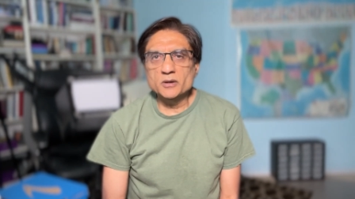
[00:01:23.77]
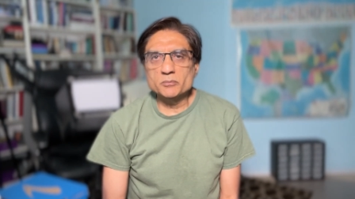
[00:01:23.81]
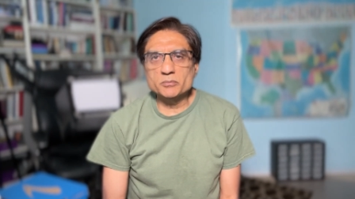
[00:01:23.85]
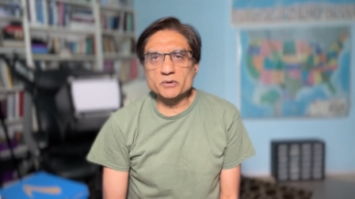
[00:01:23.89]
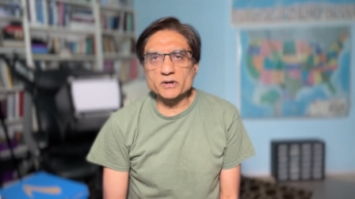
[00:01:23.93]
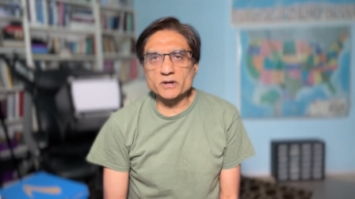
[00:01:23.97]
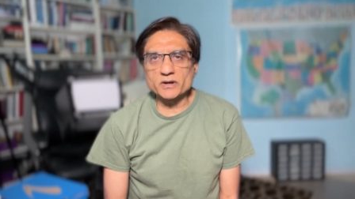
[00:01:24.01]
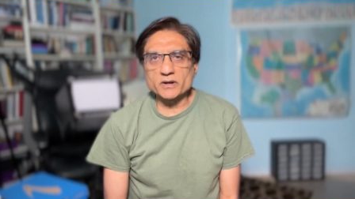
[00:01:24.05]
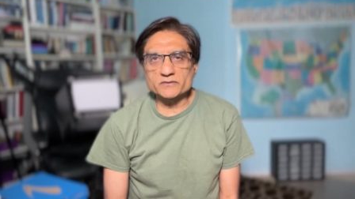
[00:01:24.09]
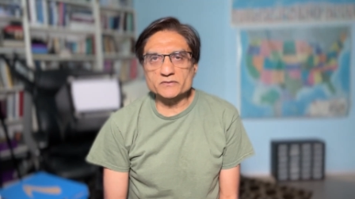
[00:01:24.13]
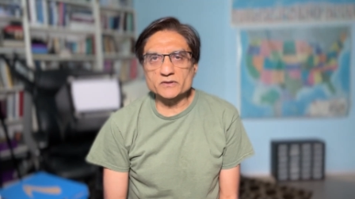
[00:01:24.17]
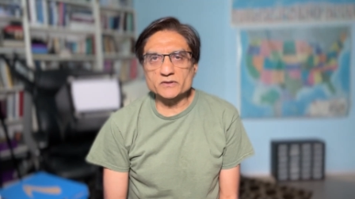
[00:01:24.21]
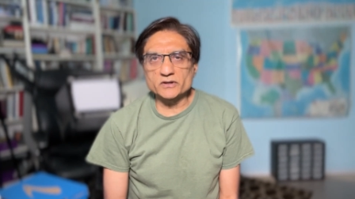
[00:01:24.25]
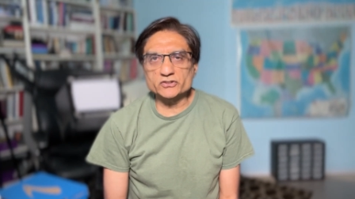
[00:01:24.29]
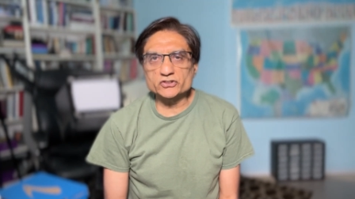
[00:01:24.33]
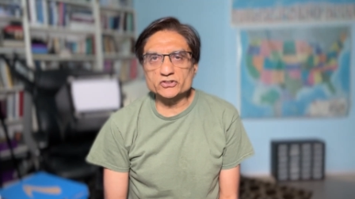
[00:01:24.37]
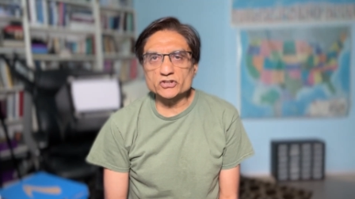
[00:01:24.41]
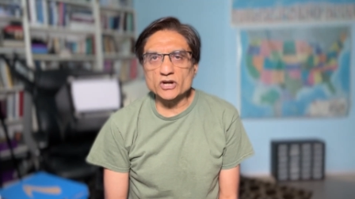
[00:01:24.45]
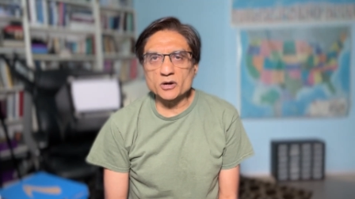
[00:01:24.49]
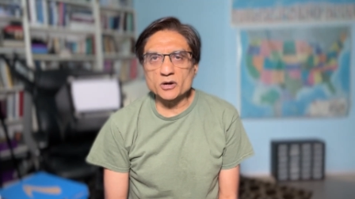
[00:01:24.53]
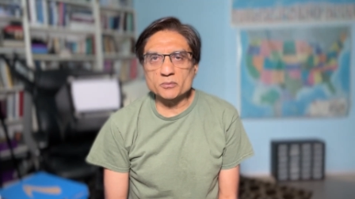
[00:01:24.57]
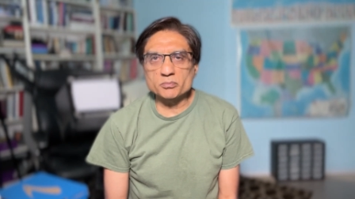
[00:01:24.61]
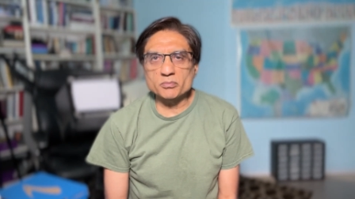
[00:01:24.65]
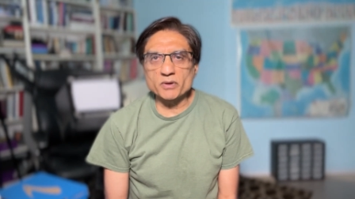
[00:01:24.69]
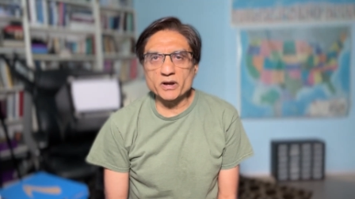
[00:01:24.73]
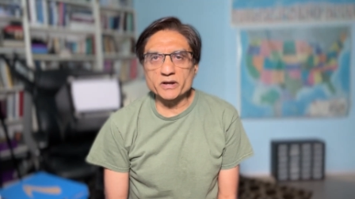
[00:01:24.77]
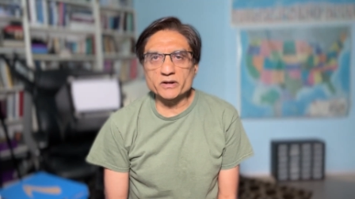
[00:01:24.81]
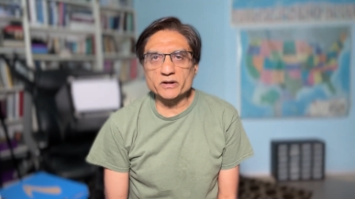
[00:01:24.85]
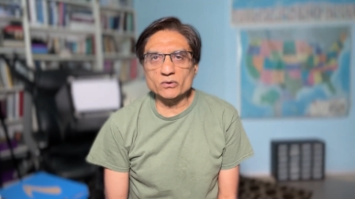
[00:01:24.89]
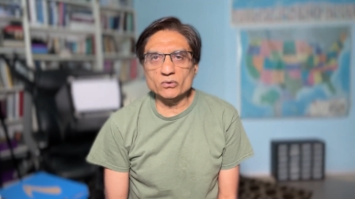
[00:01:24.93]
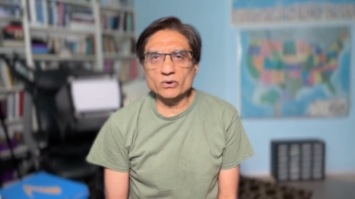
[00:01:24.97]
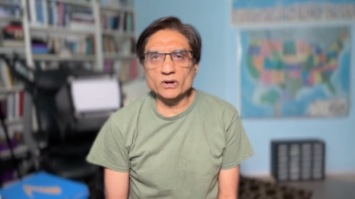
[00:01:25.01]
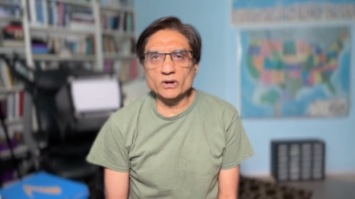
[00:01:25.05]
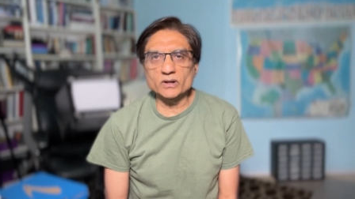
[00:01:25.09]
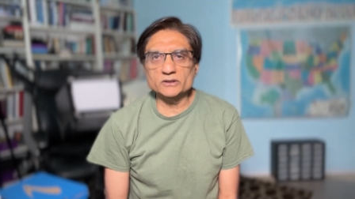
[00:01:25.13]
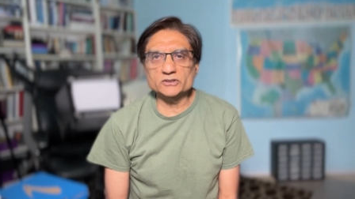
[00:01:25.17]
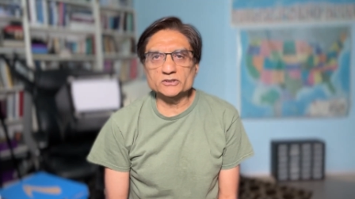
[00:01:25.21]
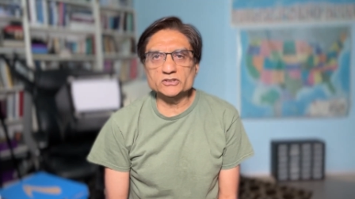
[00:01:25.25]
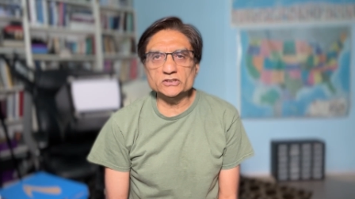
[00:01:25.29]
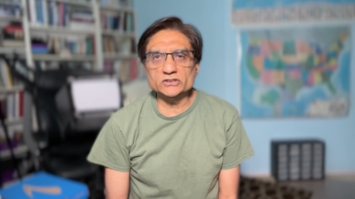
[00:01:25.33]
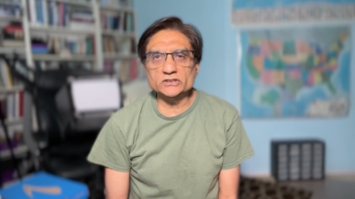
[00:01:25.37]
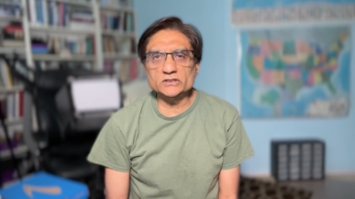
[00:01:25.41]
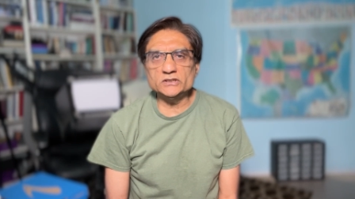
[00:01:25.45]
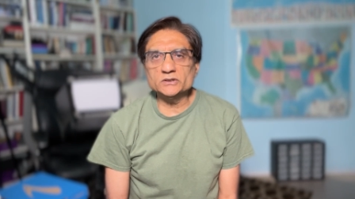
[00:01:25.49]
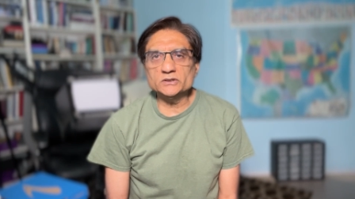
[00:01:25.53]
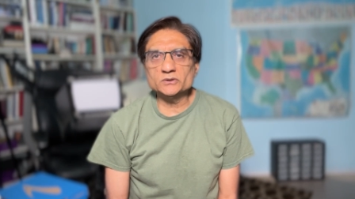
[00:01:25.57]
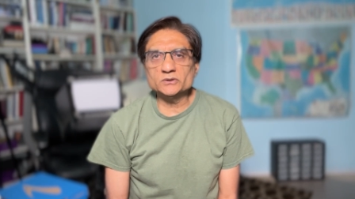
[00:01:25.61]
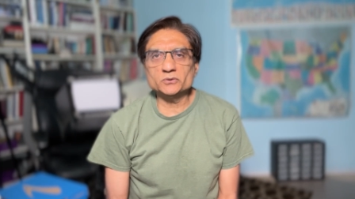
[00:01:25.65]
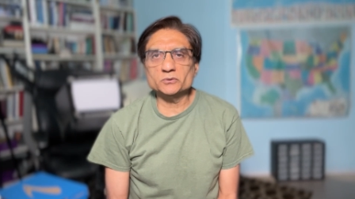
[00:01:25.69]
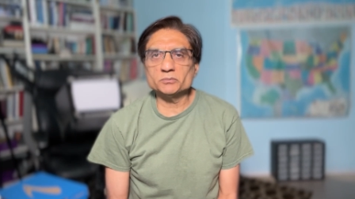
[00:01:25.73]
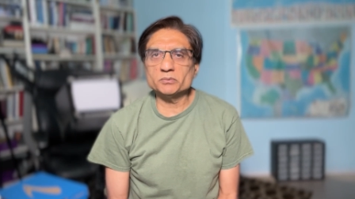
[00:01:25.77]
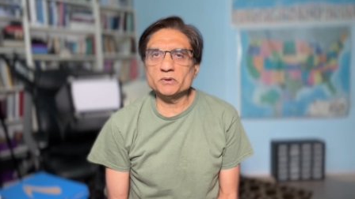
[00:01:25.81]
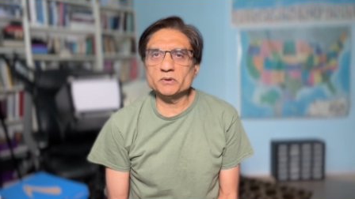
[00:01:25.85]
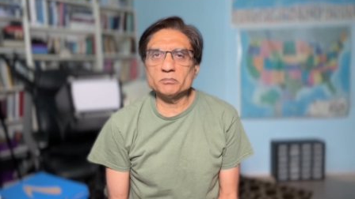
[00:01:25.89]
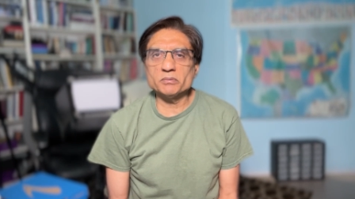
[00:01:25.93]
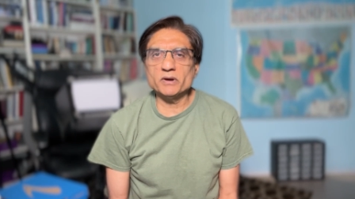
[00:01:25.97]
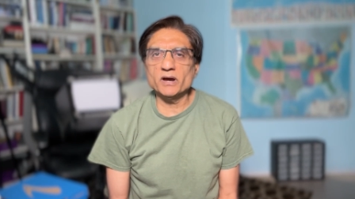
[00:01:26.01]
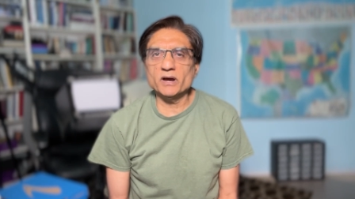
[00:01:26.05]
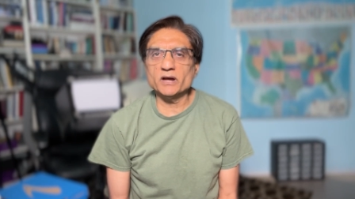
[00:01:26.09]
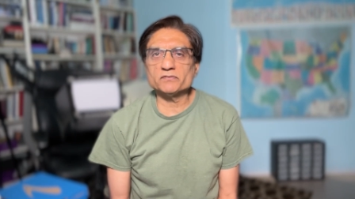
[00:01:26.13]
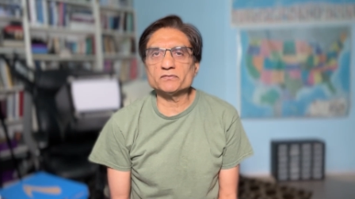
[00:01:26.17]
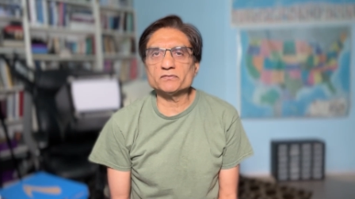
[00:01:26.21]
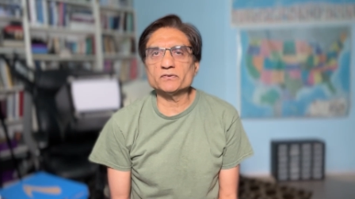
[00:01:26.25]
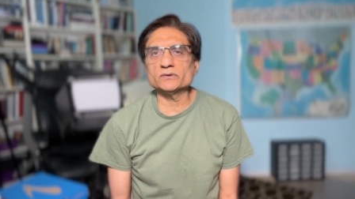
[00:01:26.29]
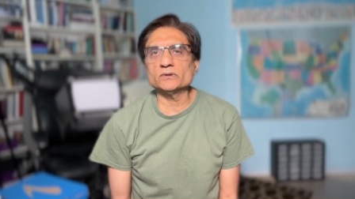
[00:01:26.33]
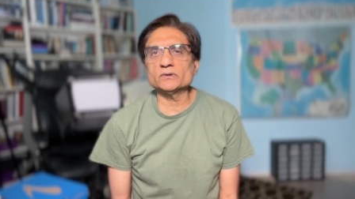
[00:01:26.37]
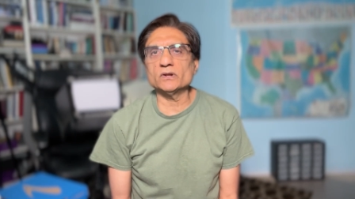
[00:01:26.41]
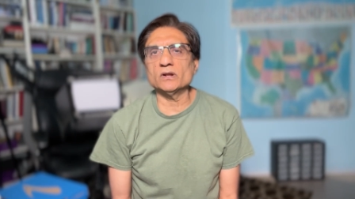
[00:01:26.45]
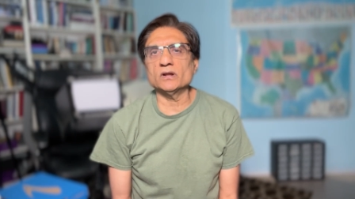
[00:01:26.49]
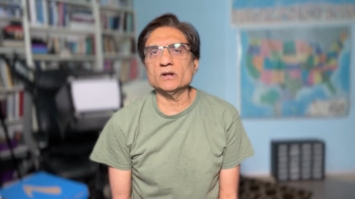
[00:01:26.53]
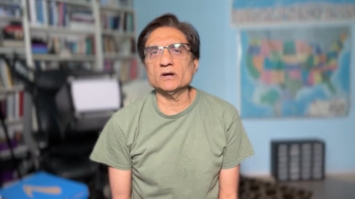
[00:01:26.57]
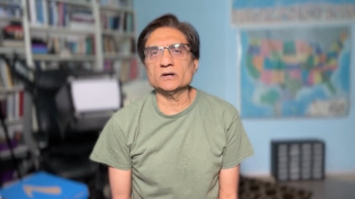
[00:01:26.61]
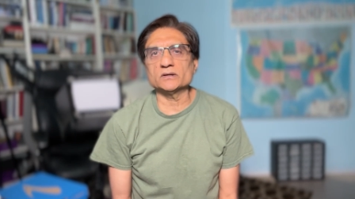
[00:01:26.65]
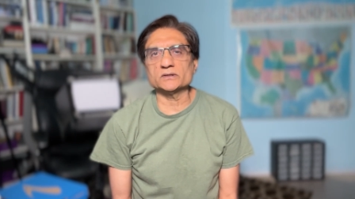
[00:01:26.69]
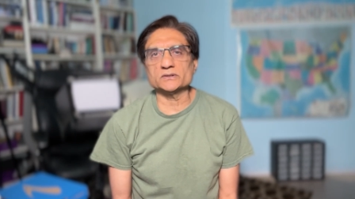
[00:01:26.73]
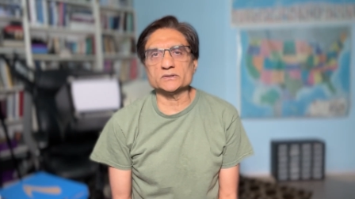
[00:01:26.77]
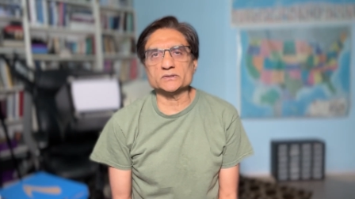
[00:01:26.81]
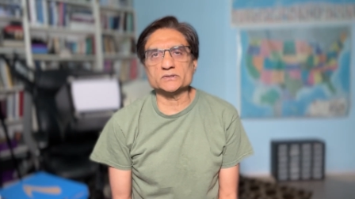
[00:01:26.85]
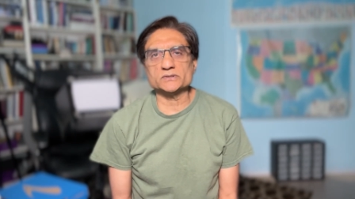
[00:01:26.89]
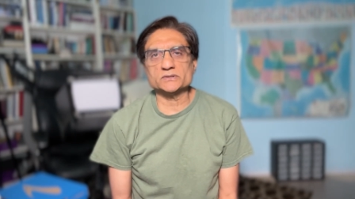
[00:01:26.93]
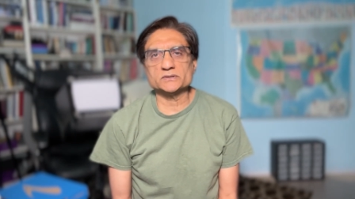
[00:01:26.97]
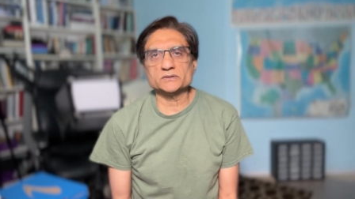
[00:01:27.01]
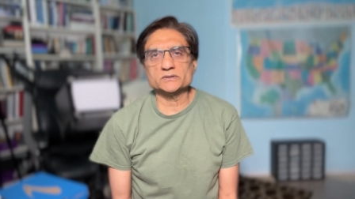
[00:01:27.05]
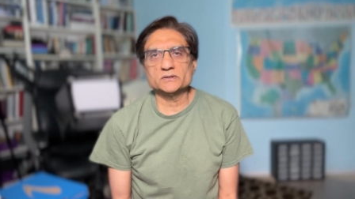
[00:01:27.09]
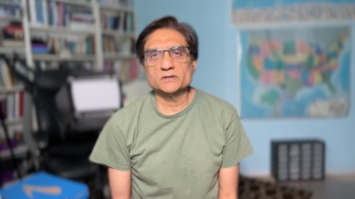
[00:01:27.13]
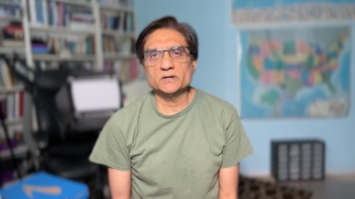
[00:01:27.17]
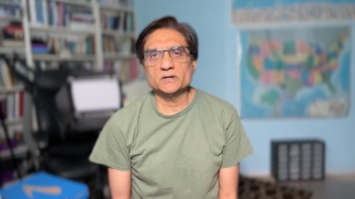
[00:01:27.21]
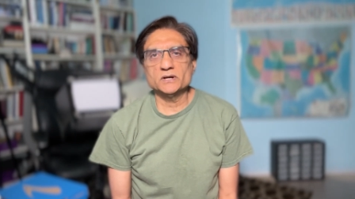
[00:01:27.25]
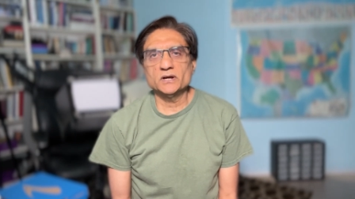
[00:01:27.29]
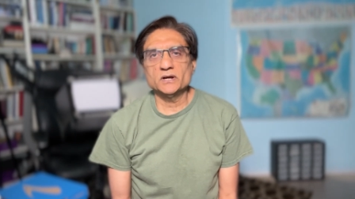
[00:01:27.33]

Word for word: because the sharp microalgae could be bad for the lungs.